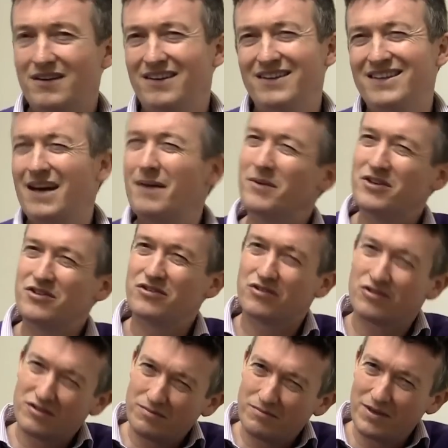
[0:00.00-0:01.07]
can damage
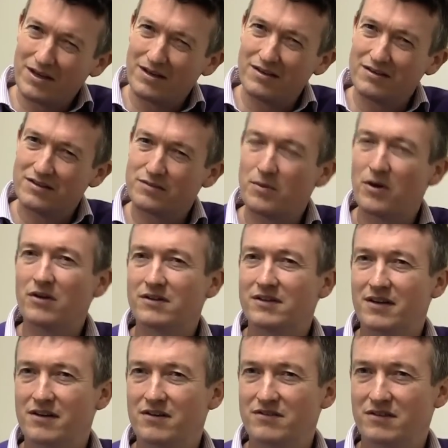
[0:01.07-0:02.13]
just little small
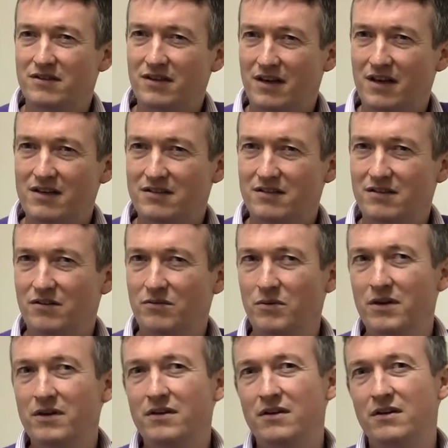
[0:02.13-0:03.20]
tears in the casing. Now,
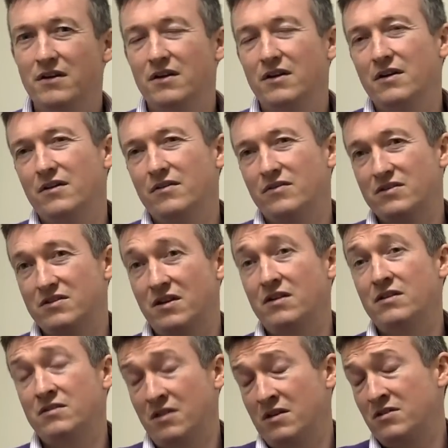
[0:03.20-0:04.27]
when the
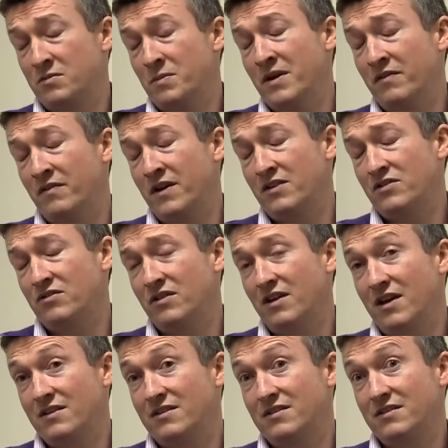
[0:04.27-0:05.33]
sausage manufacturer
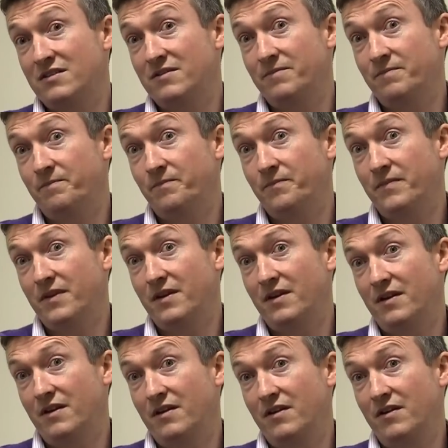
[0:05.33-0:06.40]
gets,
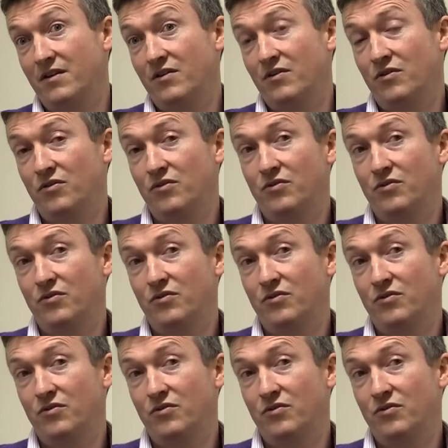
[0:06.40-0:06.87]
the